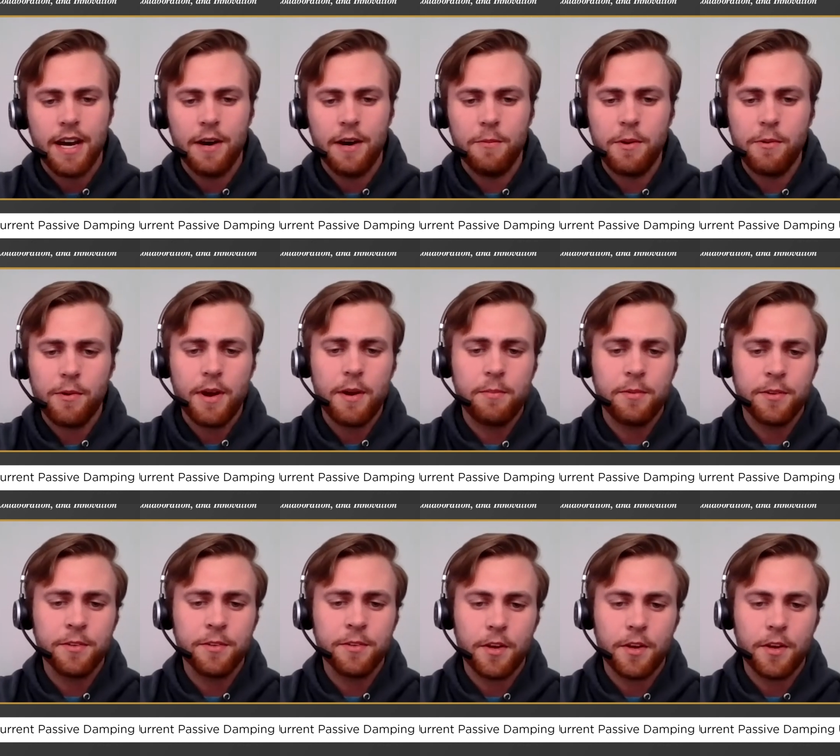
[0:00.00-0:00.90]
We were
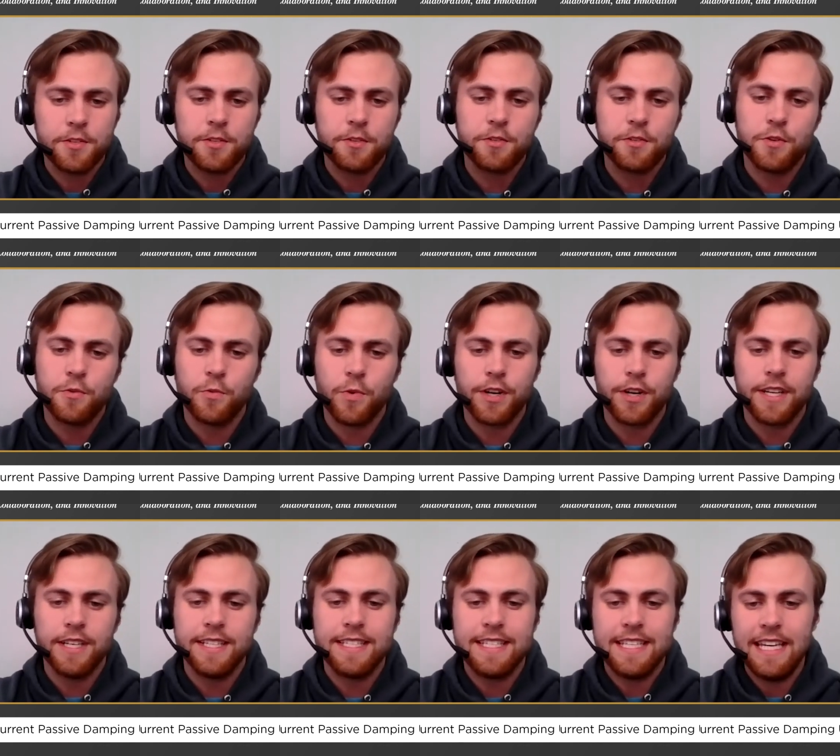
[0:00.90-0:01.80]
able also to
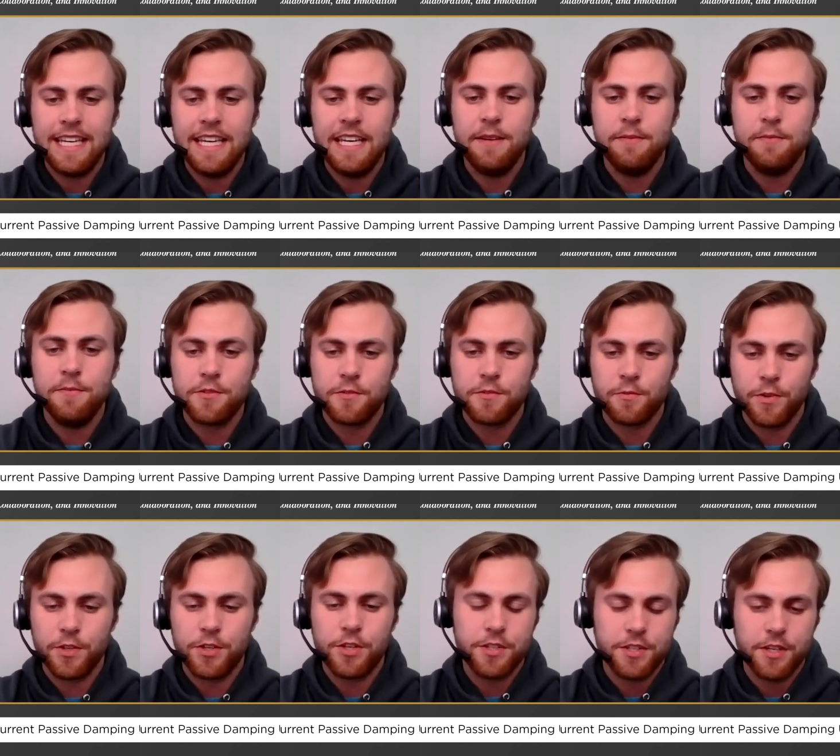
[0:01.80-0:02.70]
work in teams,
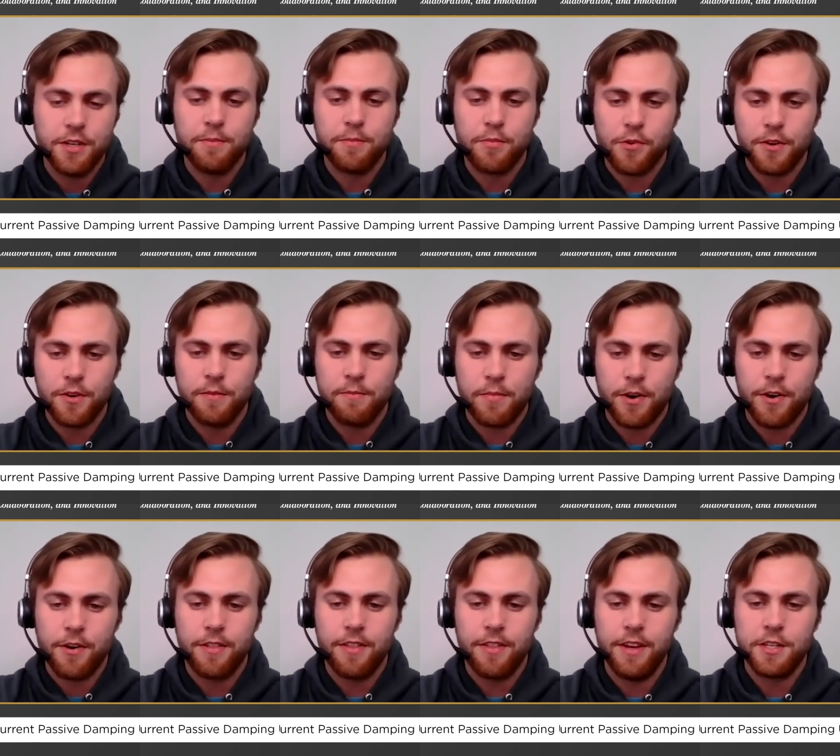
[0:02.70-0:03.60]
which is an important
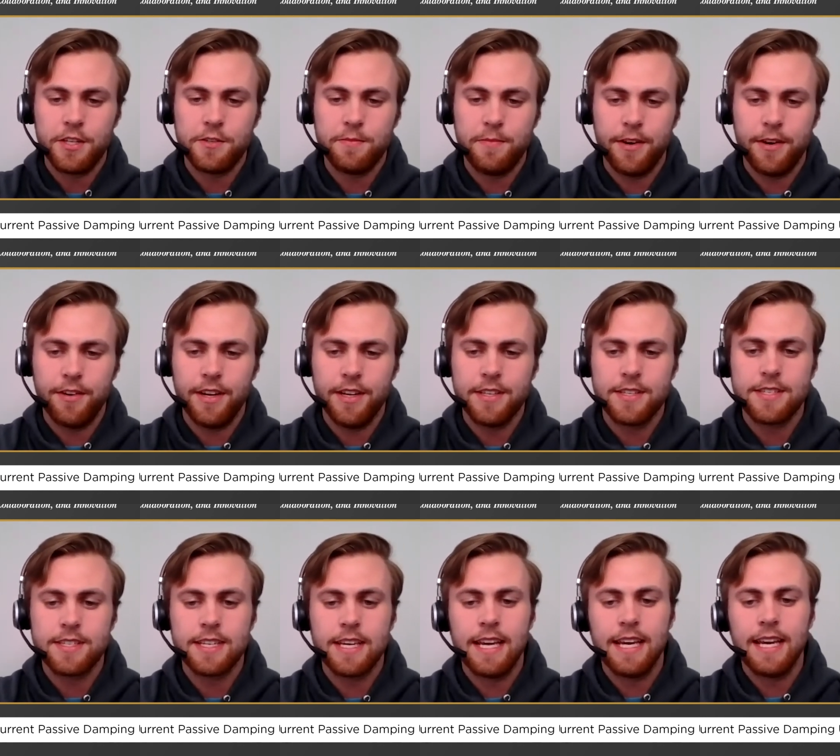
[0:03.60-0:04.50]
part of the
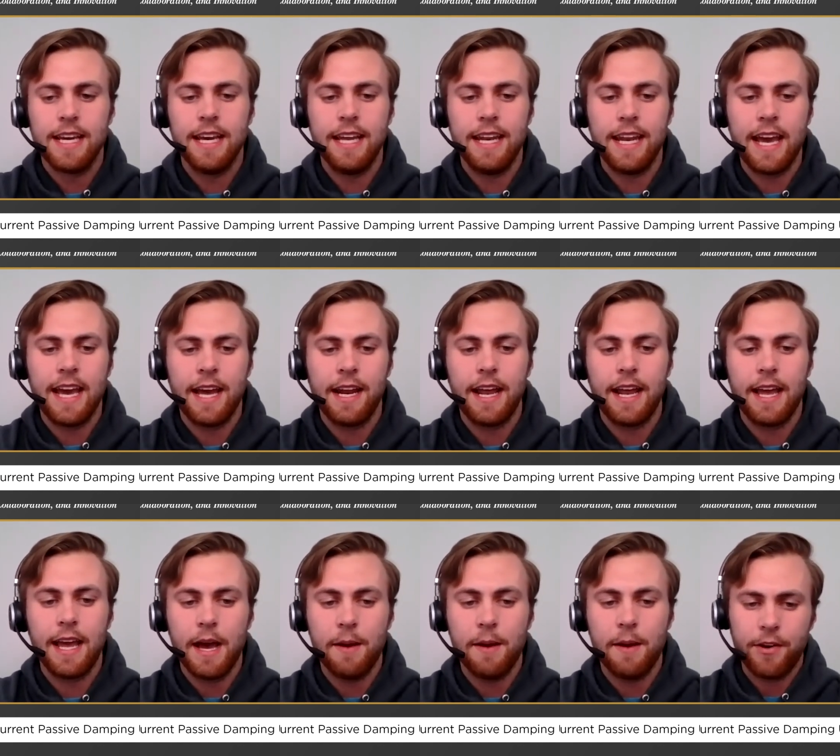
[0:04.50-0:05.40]
experience, and had
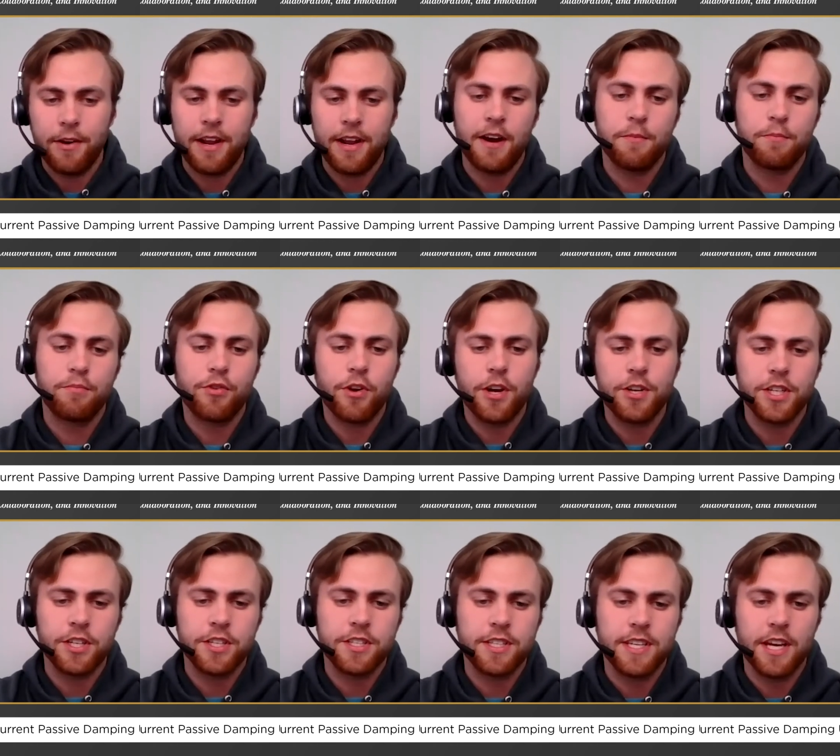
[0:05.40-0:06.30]
about how
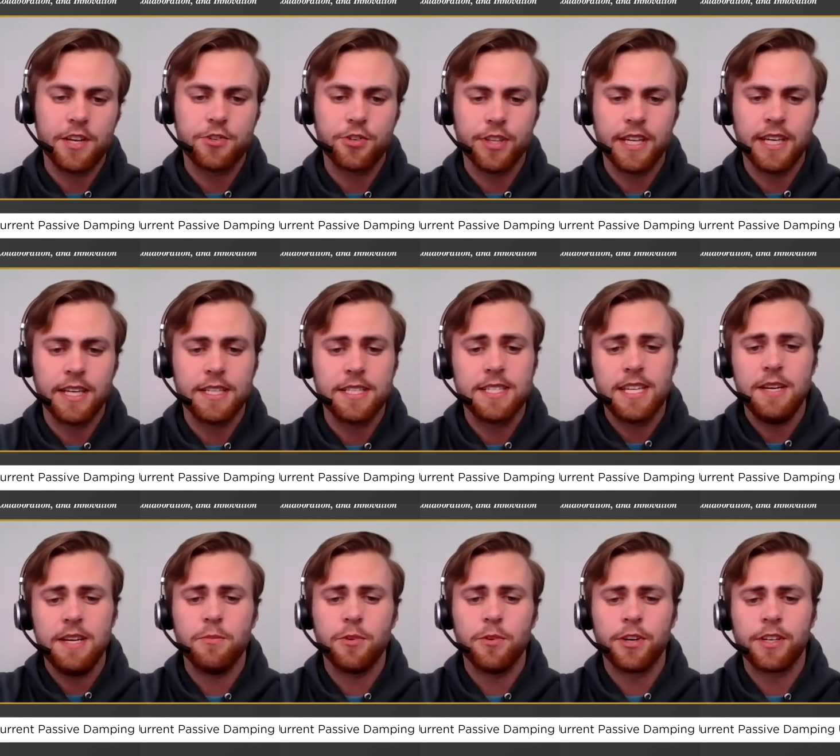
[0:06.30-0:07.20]
project scheduling,
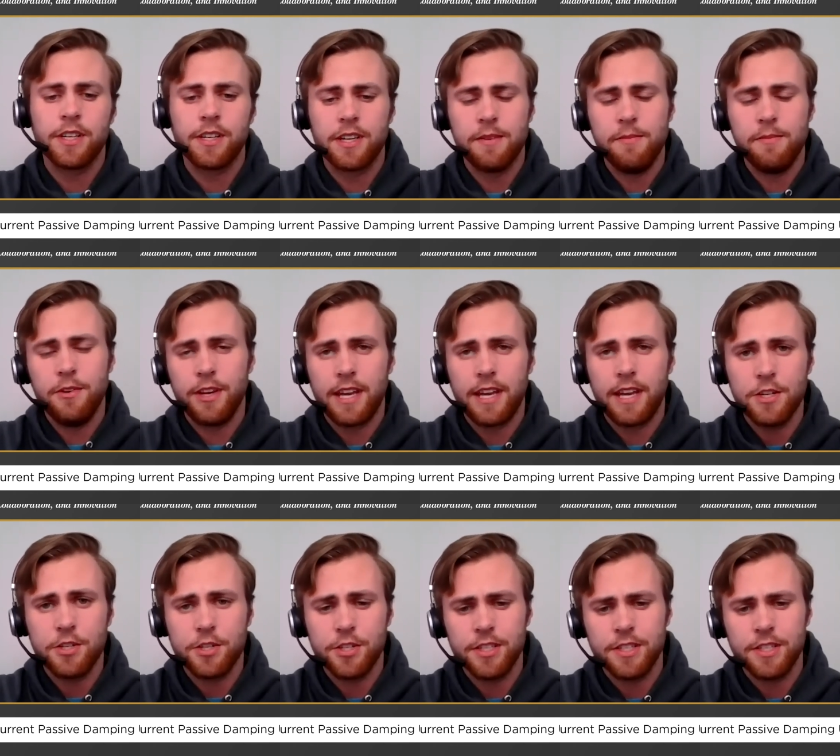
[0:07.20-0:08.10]
teamwork,
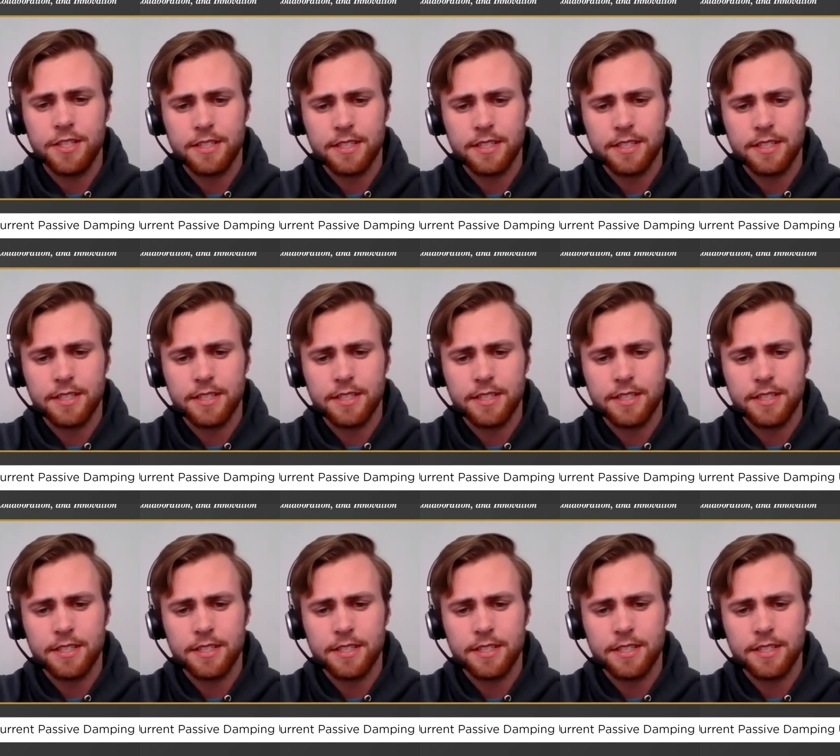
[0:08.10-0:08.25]
communication,